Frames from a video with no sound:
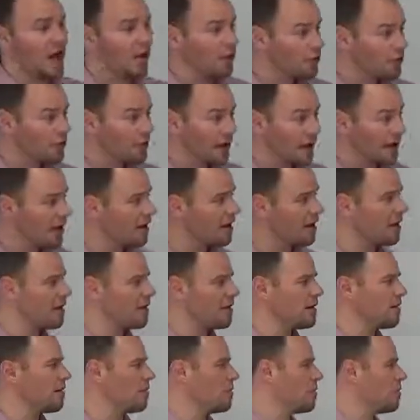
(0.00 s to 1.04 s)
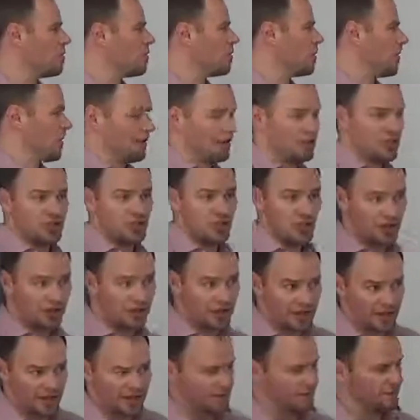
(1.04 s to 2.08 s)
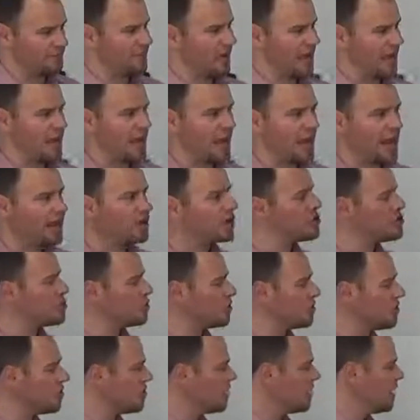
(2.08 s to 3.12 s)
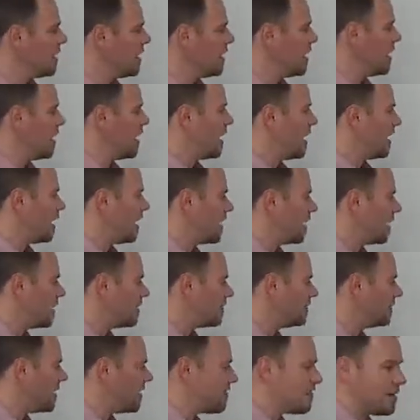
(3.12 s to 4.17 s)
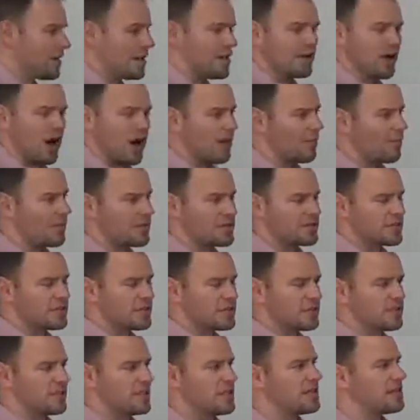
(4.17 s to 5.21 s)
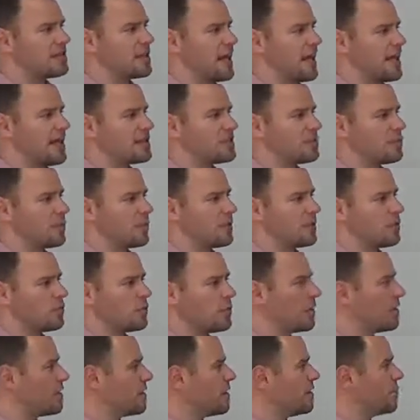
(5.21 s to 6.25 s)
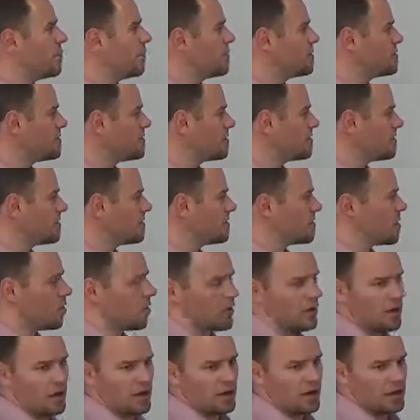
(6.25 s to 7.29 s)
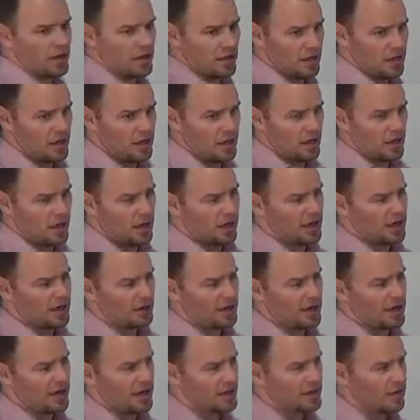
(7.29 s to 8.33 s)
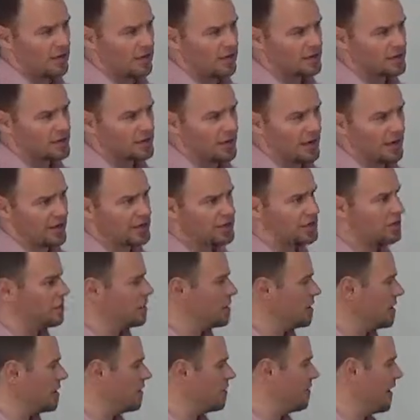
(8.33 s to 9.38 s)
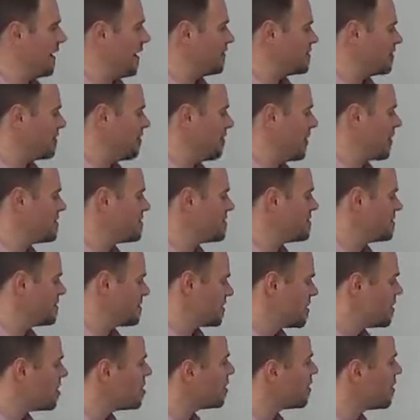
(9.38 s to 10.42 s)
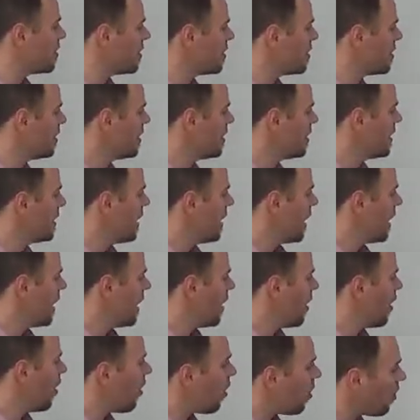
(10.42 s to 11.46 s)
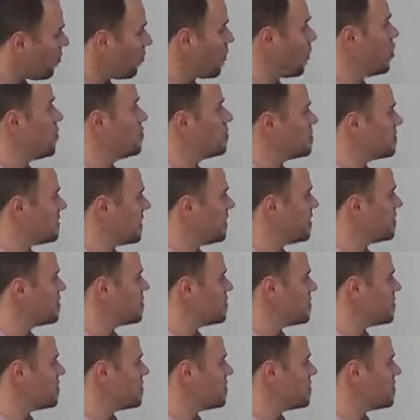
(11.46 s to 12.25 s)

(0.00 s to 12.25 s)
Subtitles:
healthcare or insurance, financial, even e-commerce these days with the purchases going on credit cards and making sure that financial information is secure. All those